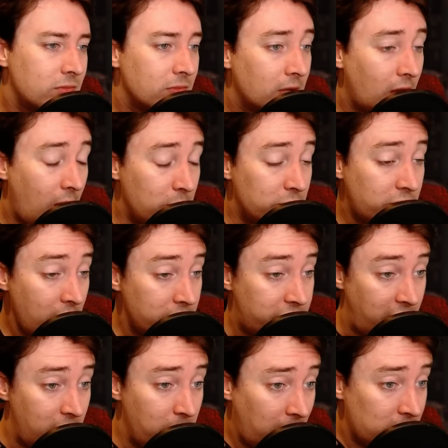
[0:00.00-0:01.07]
I was going to say
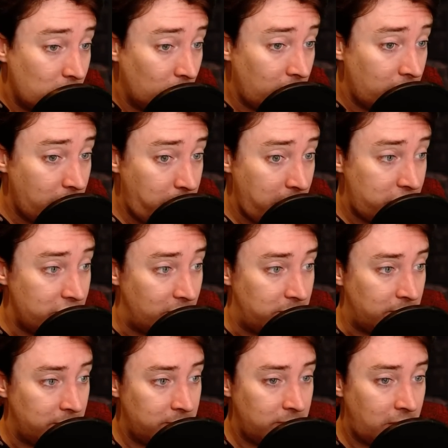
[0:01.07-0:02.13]
you might call on the bishop,
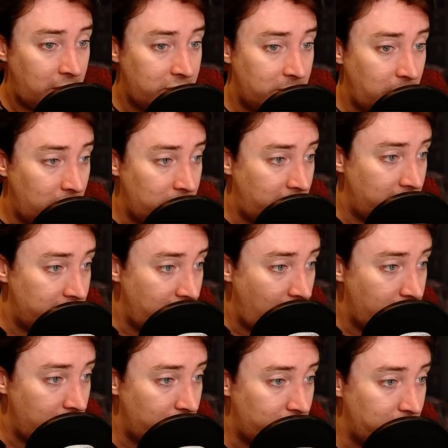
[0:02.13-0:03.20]
but I suppose it is no
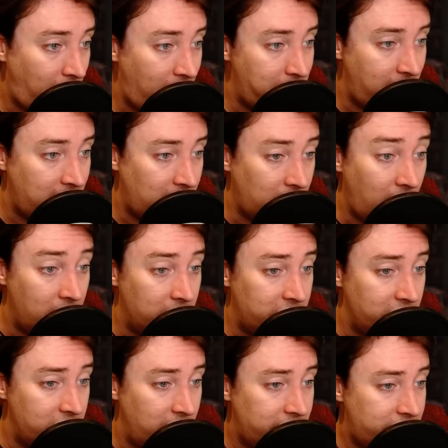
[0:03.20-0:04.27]
use my making any
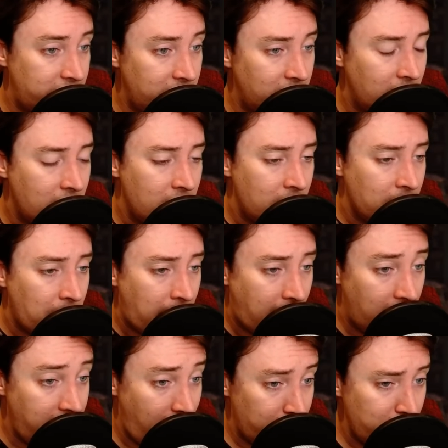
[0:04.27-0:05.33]
suggestion.
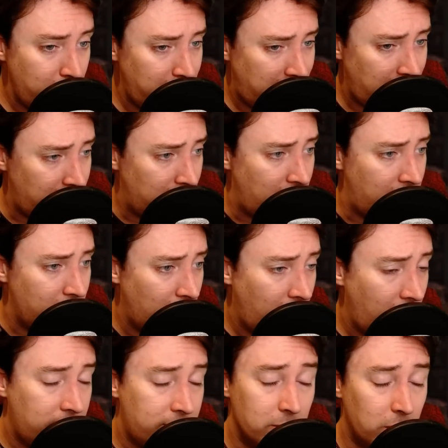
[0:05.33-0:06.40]
Now do be getting ready, or
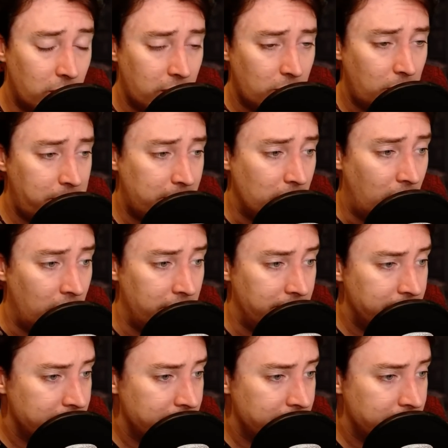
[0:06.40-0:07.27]
half the morning will be gone.